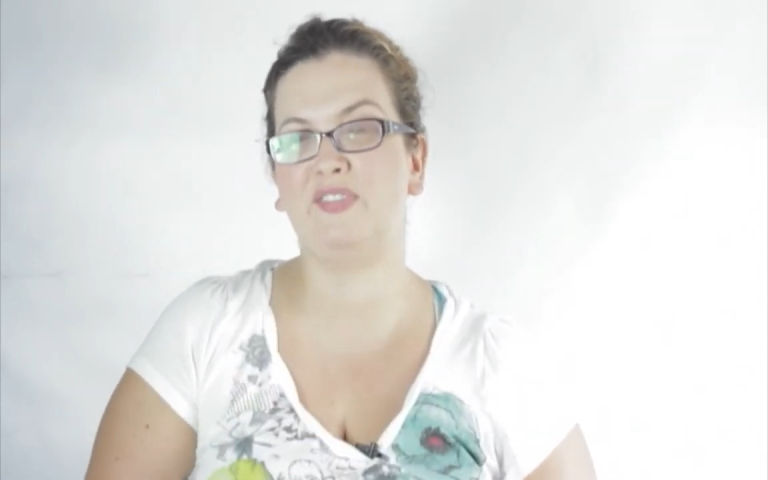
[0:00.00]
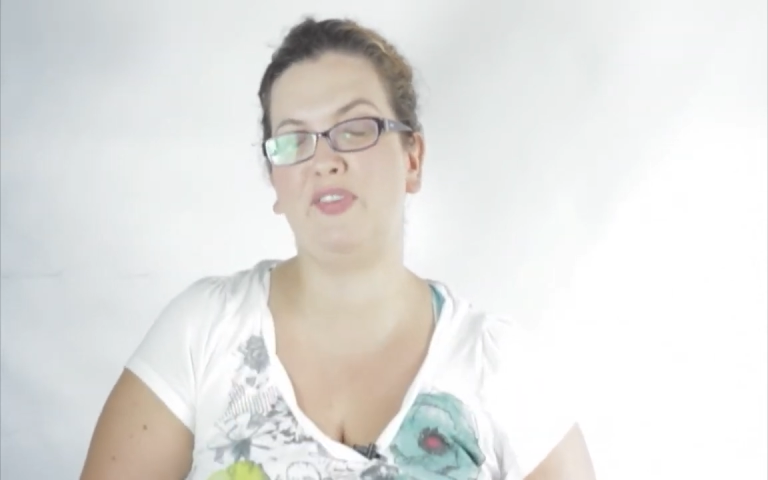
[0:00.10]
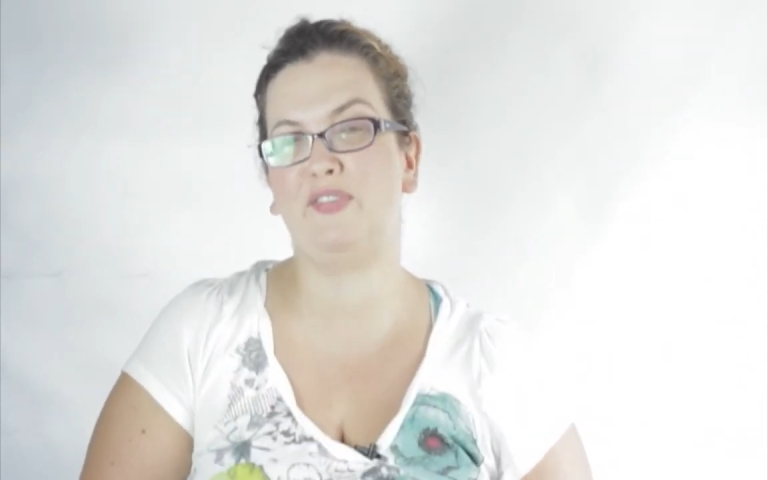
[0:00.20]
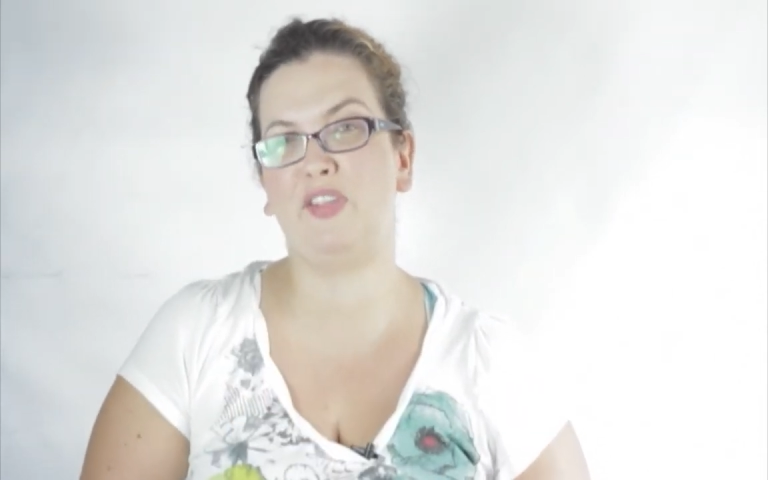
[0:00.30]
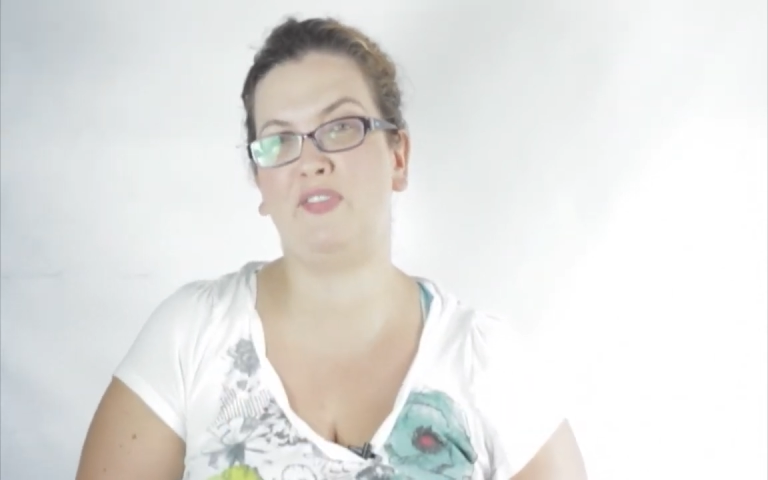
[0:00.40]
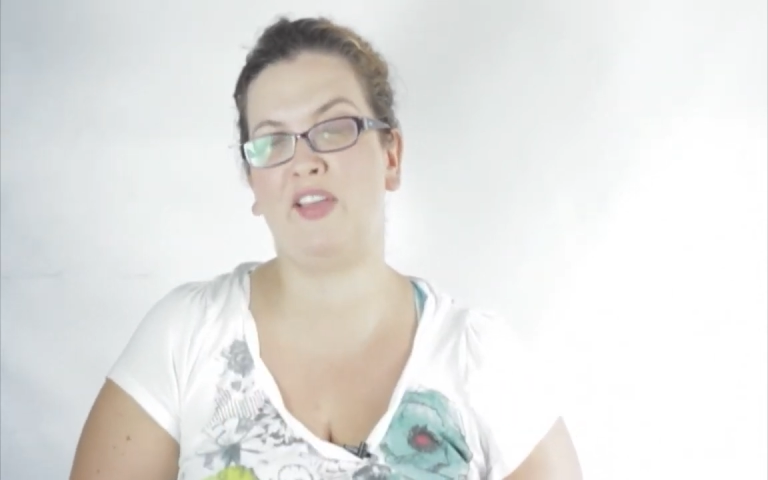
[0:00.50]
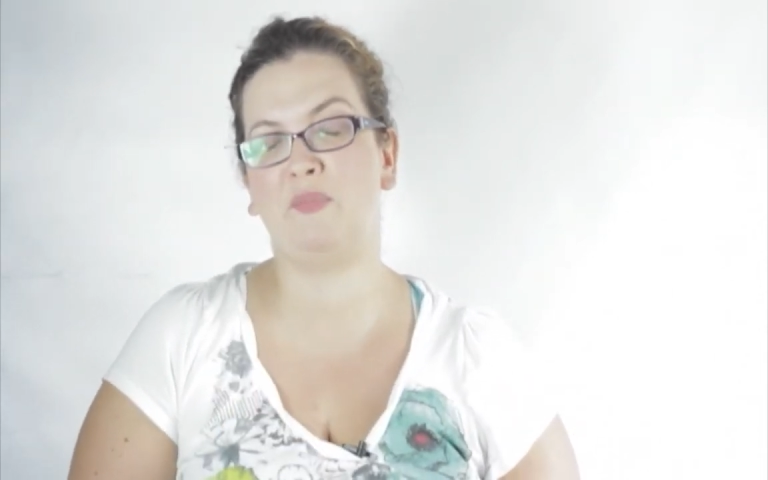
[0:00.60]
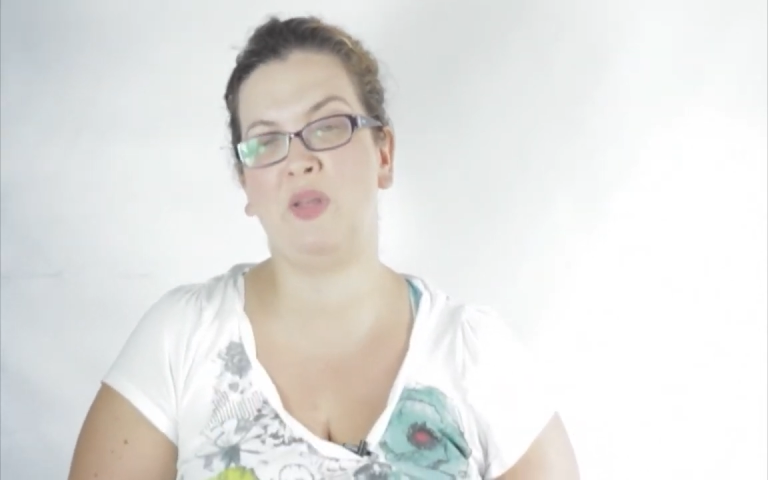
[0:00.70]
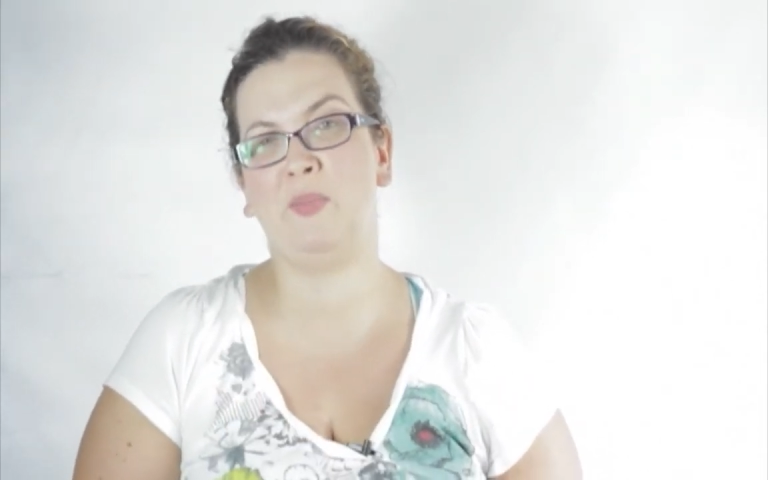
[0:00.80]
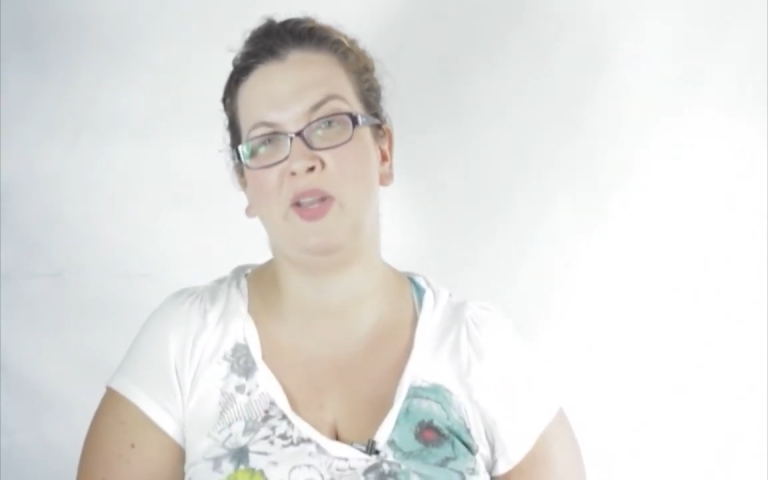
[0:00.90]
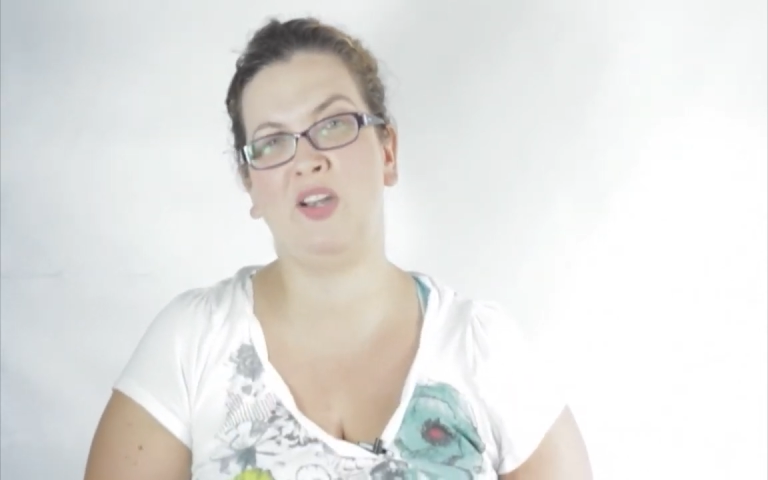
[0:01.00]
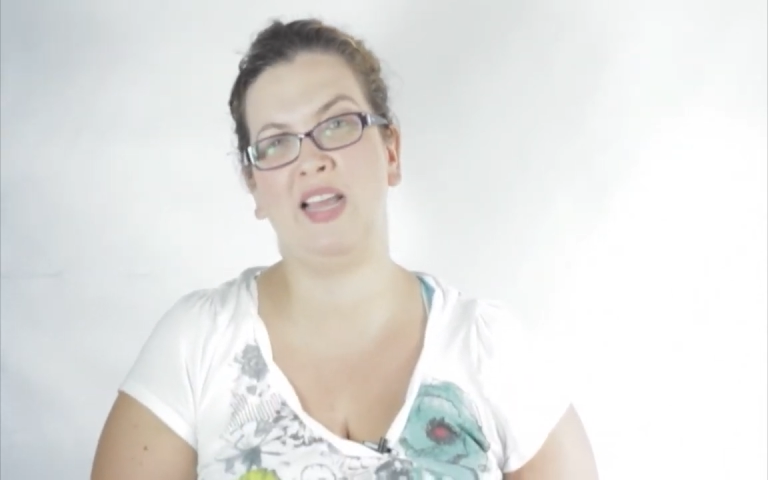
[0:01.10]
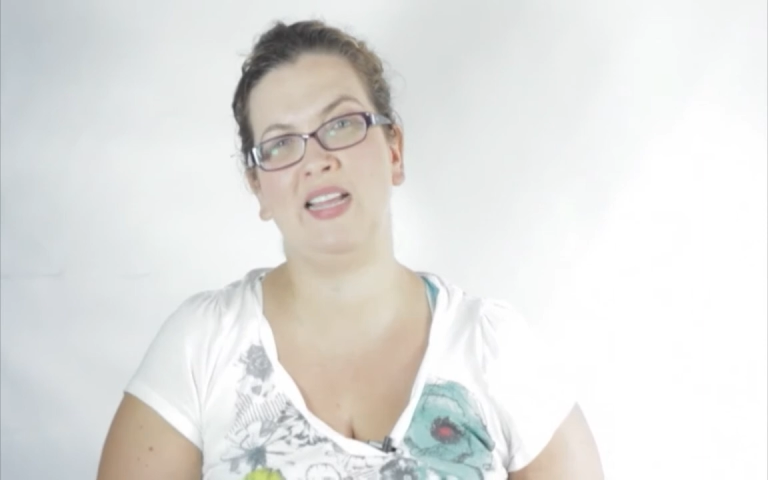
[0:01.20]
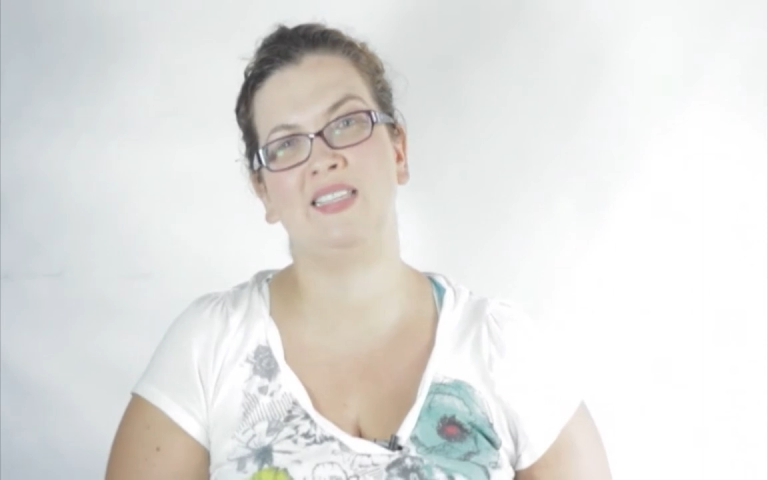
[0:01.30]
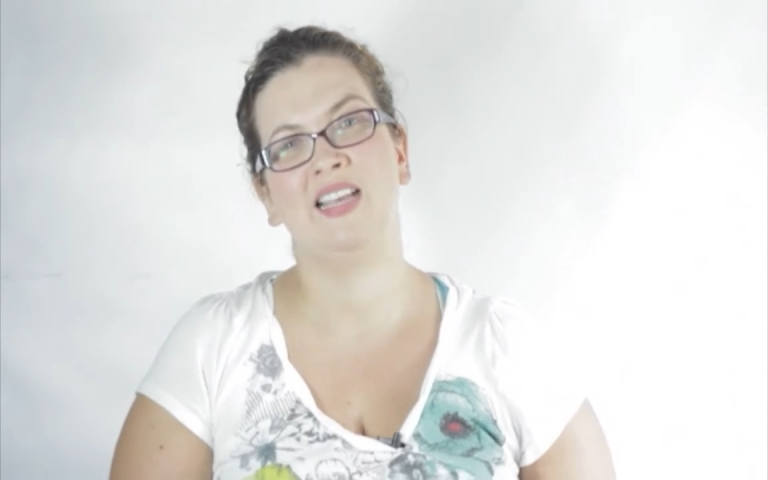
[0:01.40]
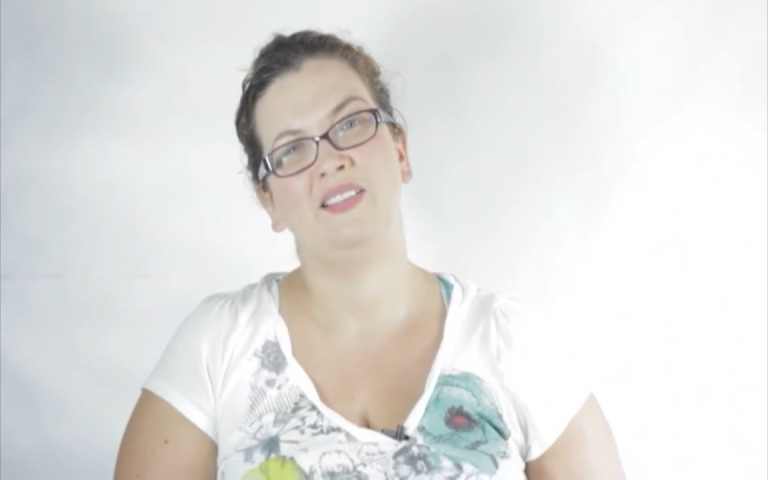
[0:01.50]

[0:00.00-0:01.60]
55mm lens,